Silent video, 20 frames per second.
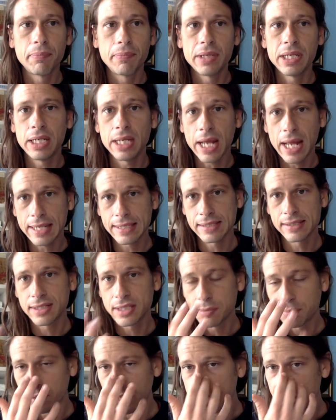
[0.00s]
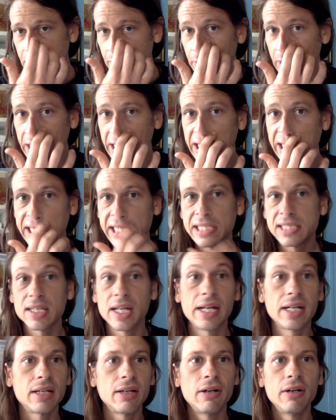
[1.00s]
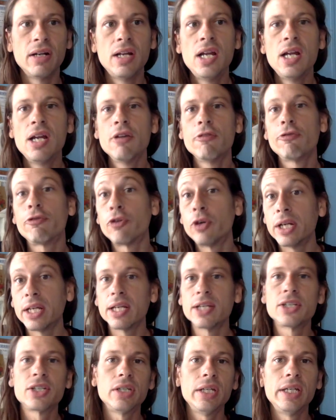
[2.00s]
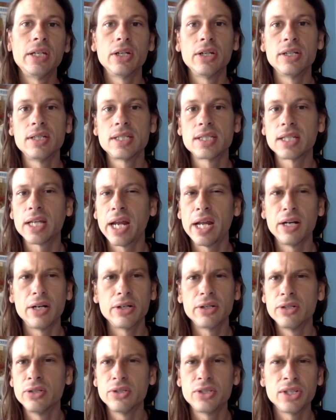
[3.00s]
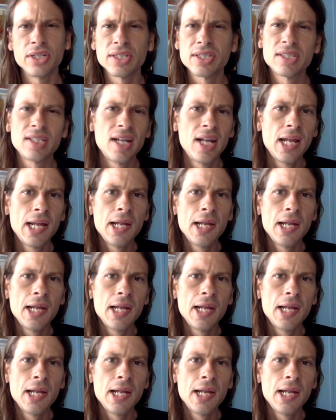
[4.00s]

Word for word: he has this placement and he's like a freakishly good skater who just